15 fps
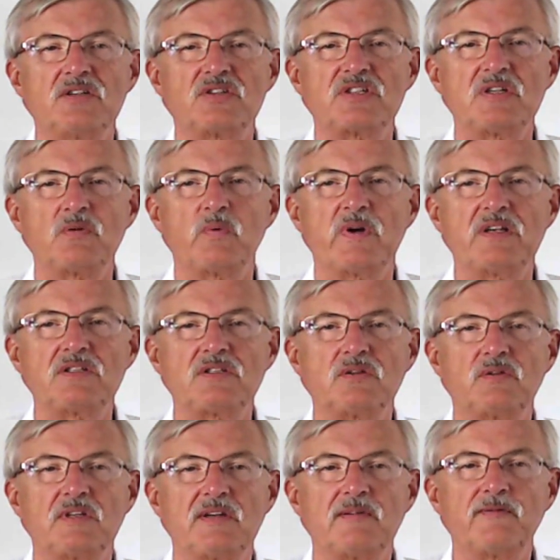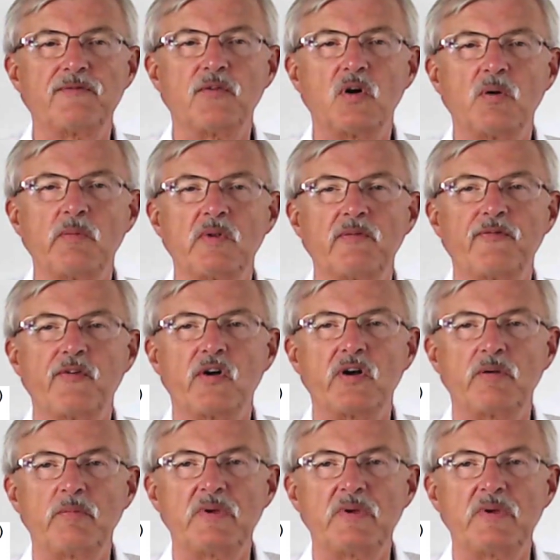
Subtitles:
she went to the informal foreign